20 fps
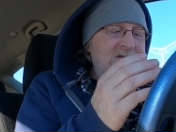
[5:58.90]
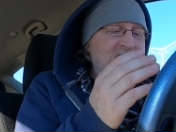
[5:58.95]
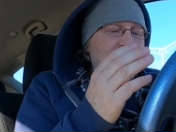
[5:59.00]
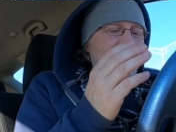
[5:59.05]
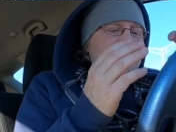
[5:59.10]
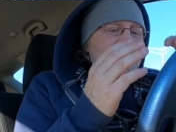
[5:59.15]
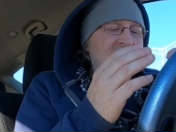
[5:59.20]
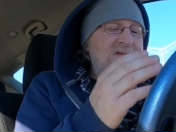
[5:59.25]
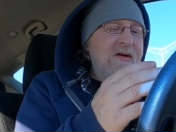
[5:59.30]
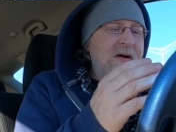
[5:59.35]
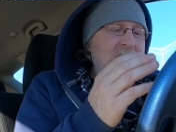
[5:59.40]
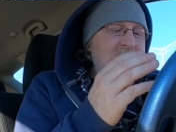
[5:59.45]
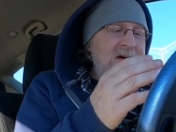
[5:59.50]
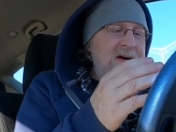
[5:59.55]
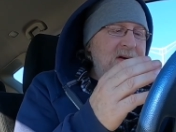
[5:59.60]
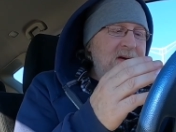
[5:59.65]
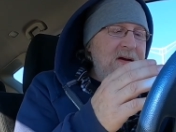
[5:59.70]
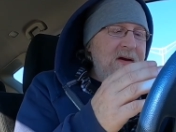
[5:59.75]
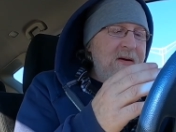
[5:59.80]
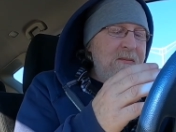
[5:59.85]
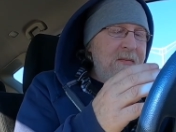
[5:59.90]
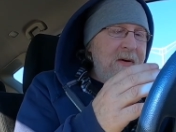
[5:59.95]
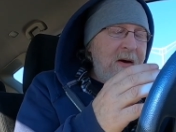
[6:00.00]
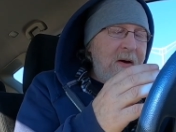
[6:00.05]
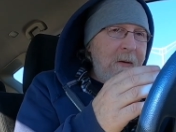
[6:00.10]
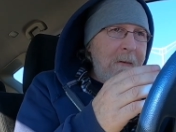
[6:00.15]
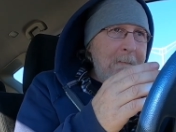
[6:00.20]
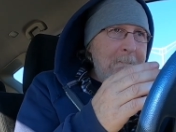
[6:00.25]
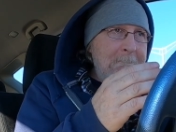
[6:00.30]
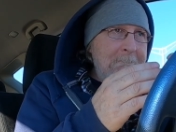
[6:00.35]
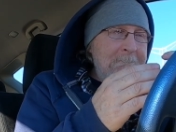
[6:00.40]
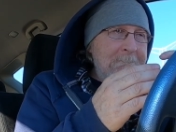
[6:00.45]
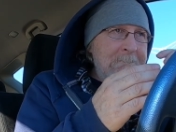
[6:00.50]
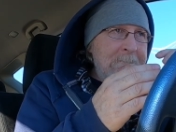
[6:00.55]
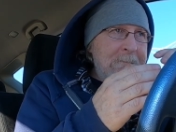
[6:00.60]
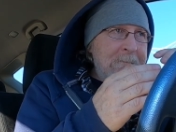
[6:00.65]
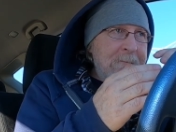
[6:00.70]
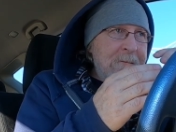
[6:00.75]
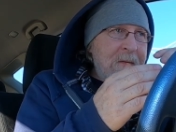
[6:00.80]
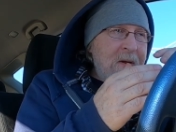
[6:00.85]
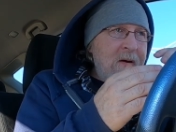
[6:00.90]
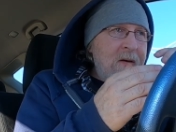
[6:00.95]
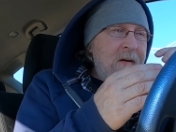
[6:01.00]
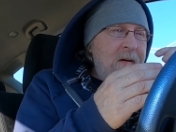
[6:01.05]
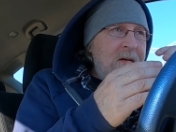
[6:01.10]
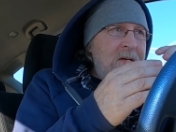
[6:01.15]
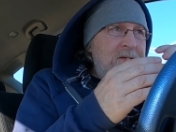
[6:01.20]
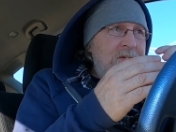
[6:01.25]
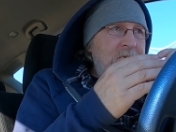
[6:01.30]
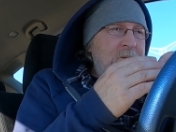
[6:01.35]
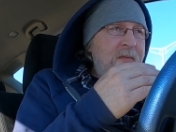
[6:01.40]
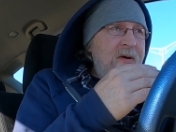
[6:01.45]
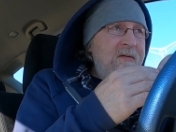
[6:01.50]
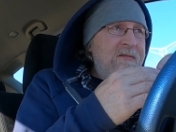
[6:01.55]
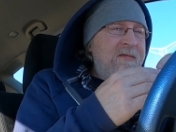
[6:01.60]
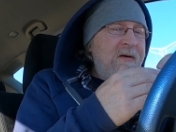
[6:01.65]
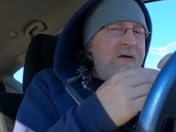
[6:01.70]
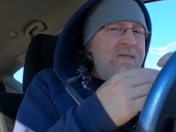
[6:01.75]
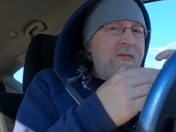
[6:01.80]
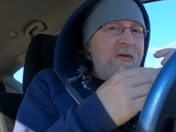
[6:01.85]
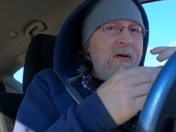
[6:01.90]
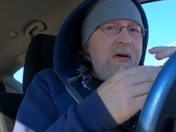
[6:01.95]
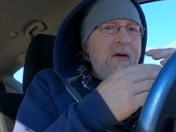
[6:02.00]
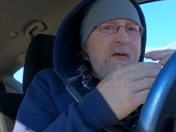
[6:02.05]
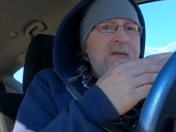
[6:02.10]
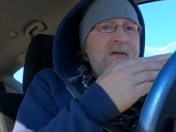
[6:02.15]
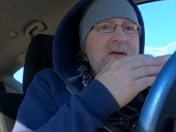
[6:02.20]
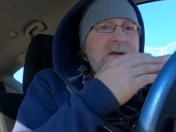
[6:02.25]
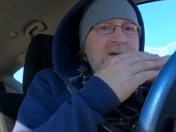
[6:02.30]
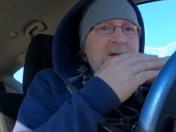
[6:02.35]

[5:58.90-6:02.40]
is when you send me an email, do me a favor and